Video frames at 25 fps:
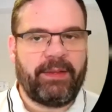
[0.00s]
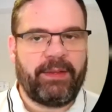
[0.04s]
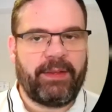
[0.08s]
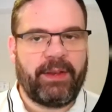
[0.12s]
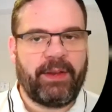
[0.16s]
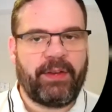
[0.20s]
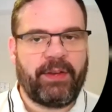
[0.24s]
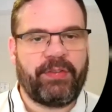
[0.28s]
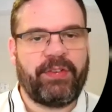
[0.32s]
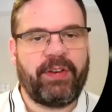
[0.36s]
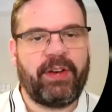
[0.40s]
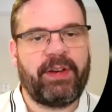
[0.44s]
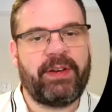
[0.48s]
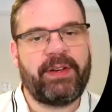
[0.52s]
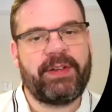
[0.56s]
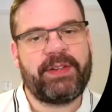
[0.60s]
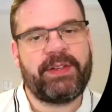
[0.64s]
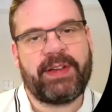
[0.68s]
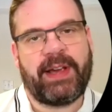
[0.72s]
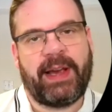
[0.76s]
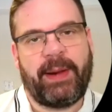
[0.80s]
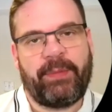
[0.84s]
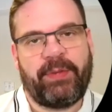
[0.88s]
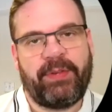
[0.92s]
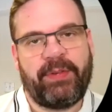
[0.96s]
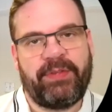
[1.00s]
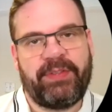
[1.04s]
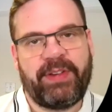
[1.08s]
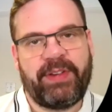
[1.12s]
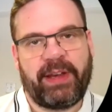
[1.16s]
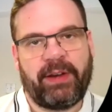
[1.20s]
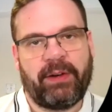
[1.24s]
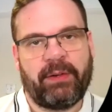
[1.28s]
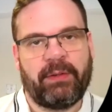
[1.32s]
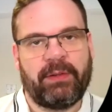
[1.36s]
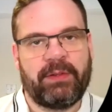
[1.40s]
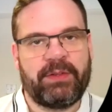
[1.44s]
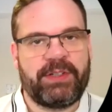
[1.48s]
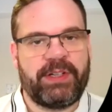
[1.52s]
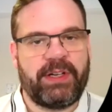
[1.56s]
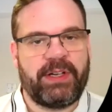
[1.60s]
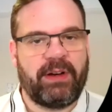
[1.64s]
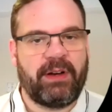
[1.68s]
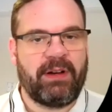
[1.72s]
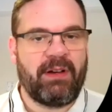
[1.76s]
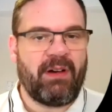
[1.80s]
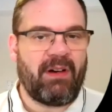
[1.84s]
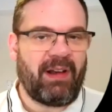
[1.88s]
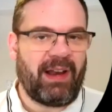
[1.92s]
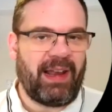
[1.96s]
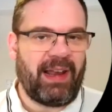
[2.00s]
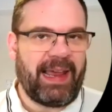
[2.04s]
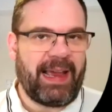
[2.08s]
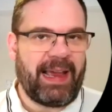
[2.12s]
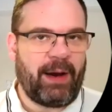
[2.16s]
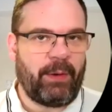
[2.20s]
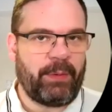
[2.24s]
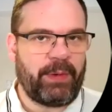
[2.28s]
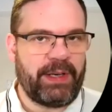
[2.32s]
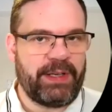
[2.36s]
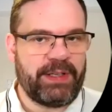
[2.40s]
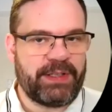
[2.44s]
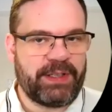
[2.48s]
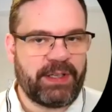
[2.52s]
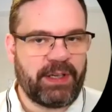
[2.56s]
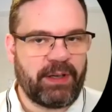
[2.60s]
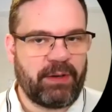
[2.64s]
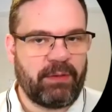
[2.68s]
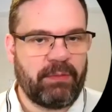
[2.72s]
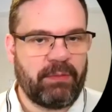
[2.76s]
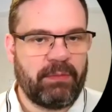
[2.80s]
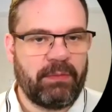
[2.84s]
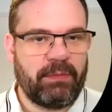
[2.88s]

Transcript: that certain types of technology are not allowed into.